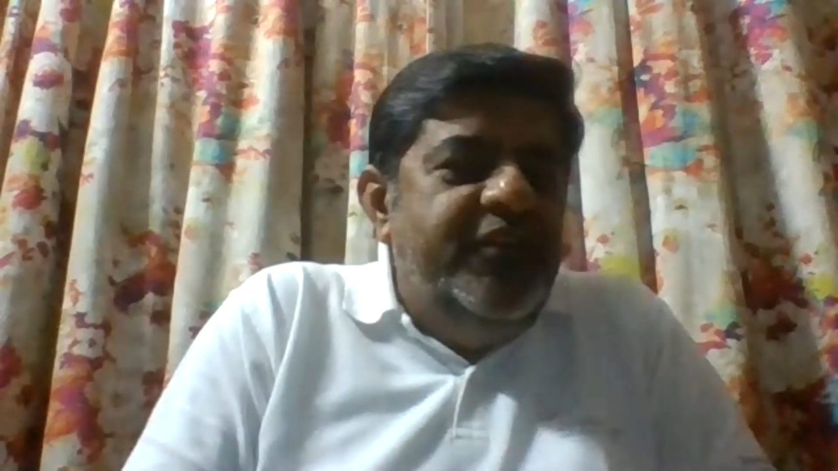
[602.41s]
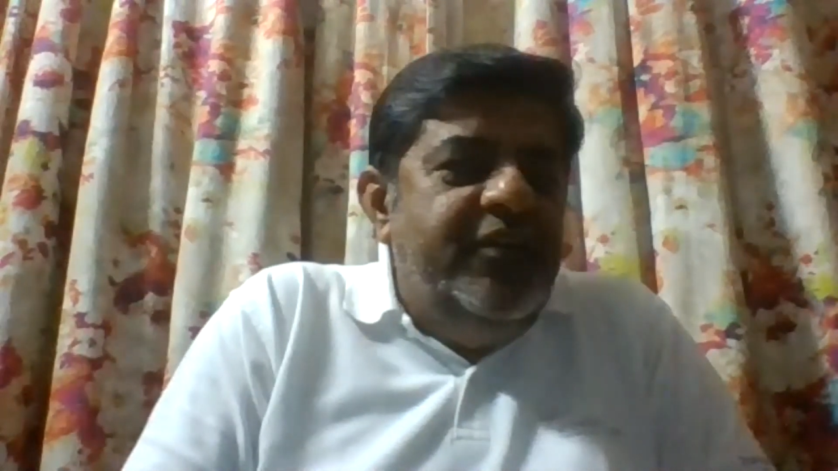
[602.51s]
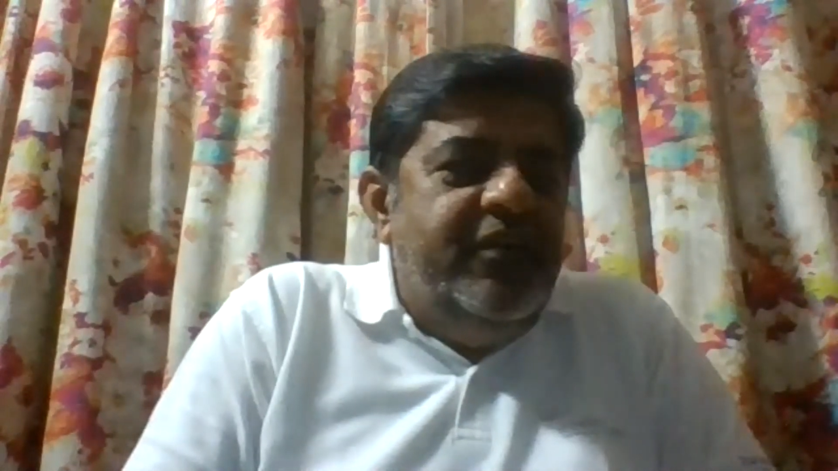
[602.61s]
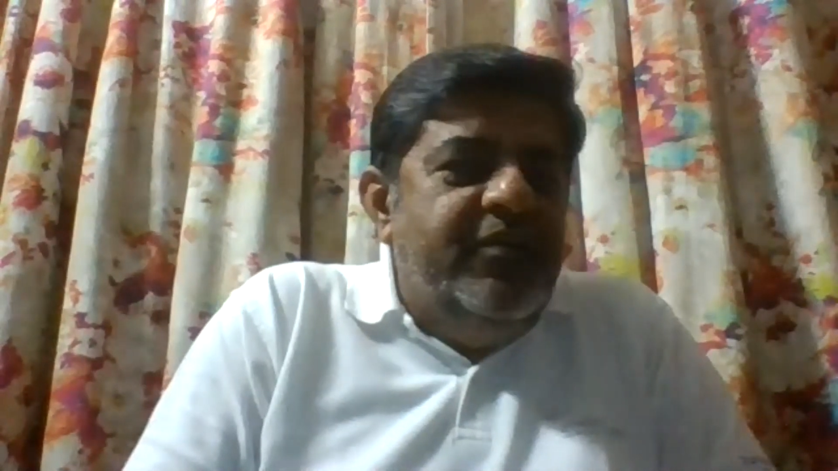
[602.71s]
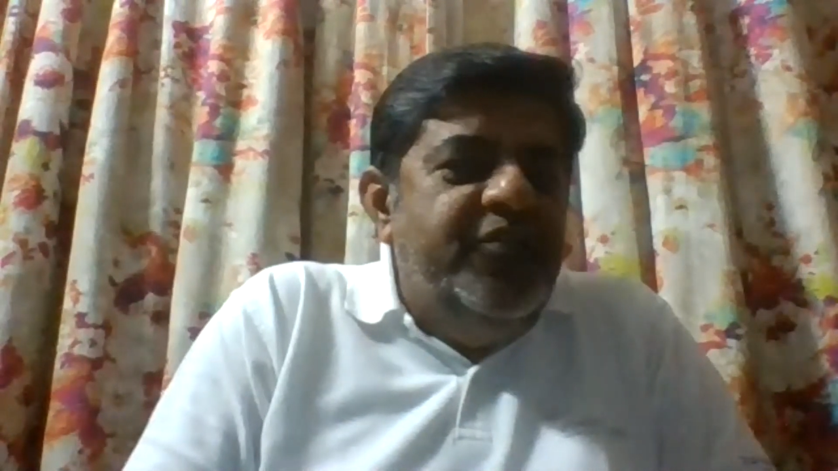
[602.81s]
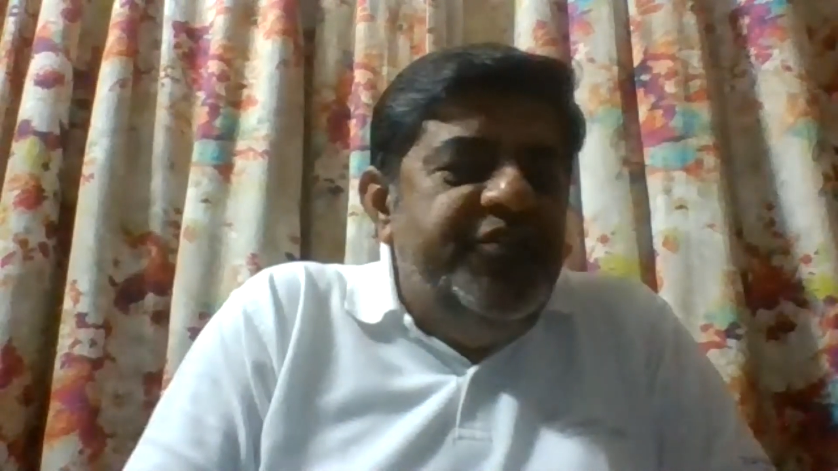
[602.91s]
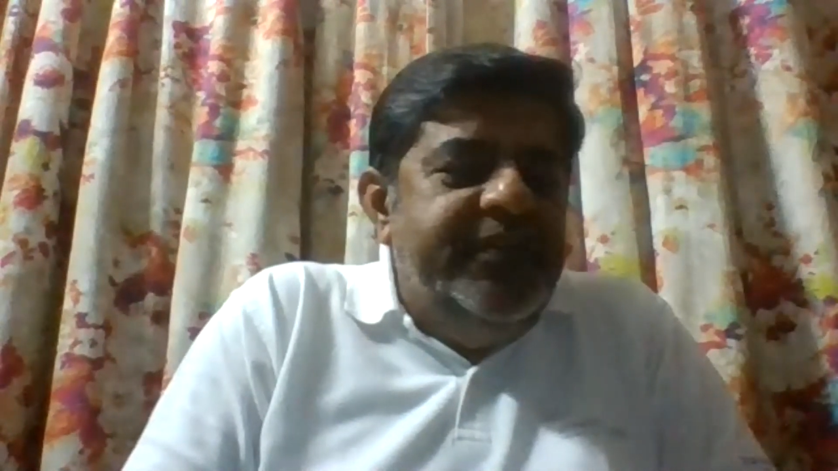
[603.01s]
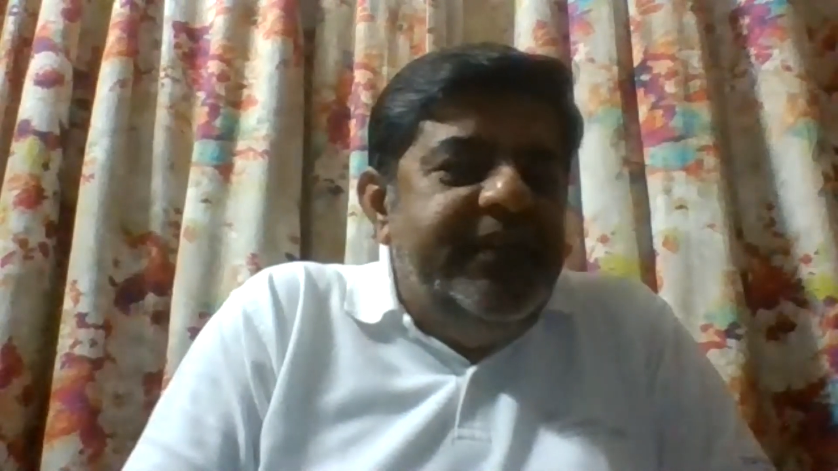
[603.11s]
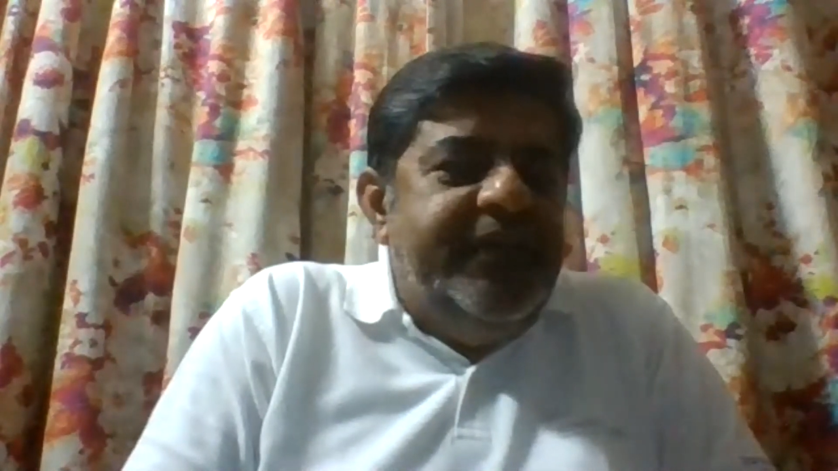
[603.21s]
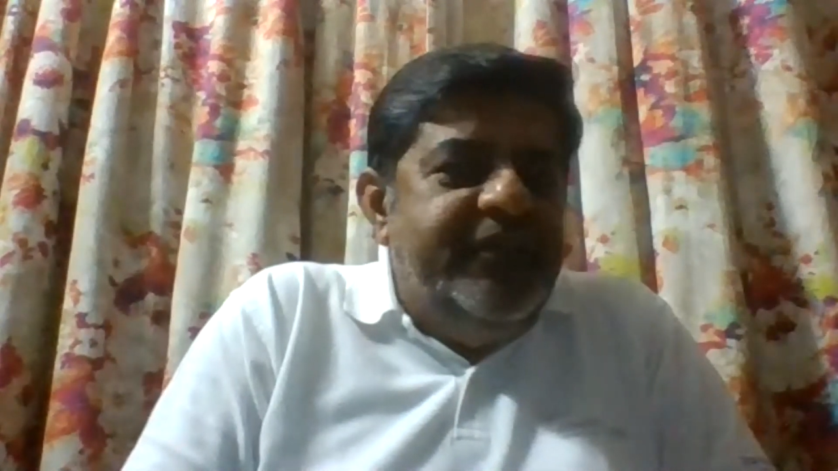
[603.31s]
to your
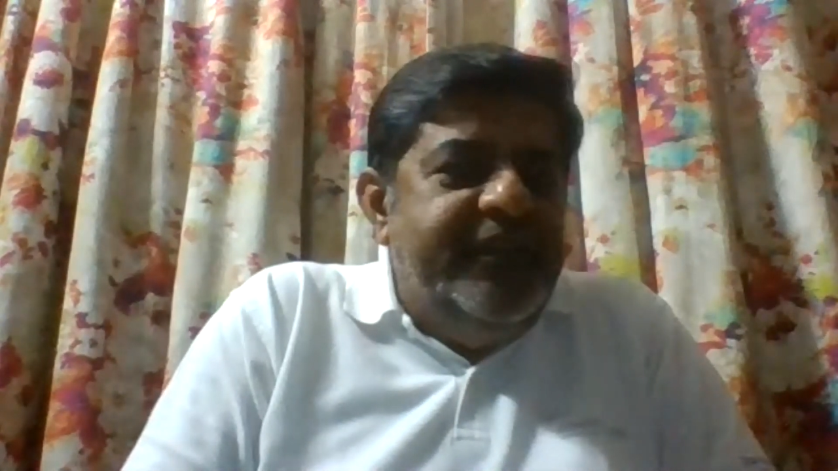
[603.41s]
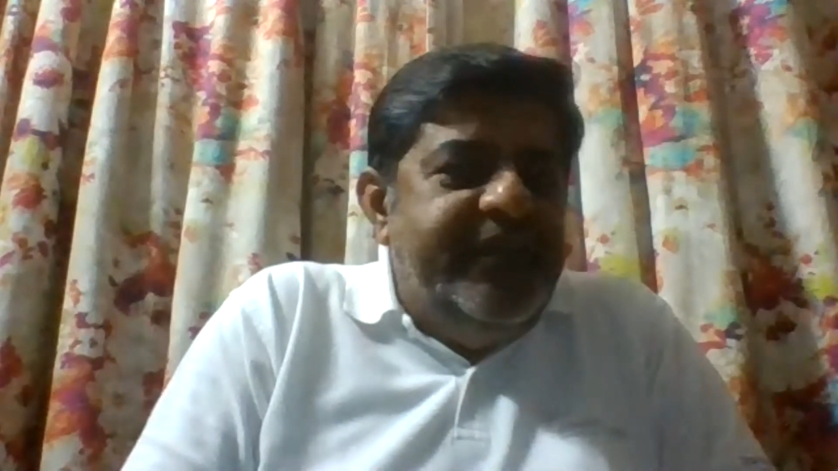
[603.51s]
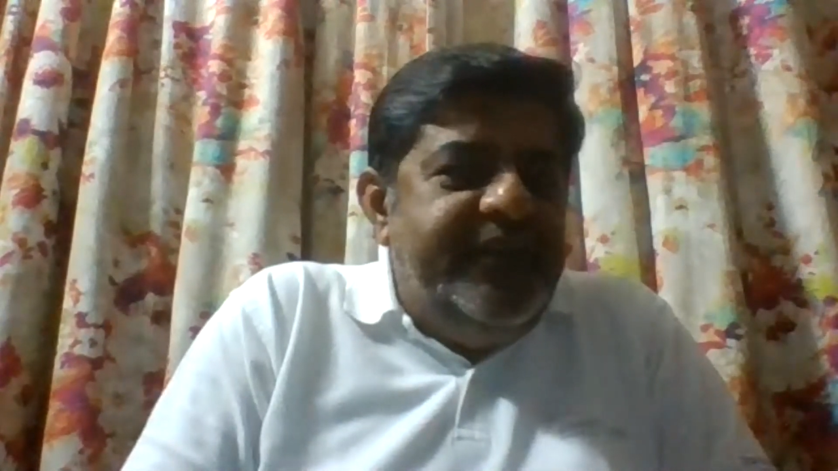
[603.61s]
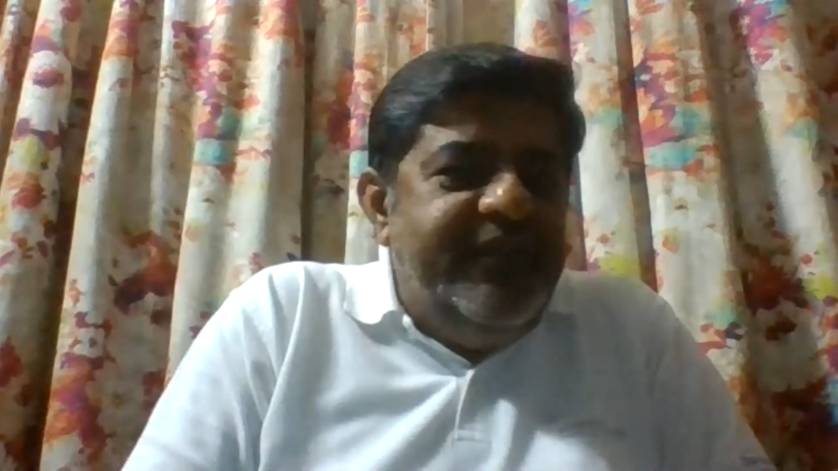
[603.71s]
question that was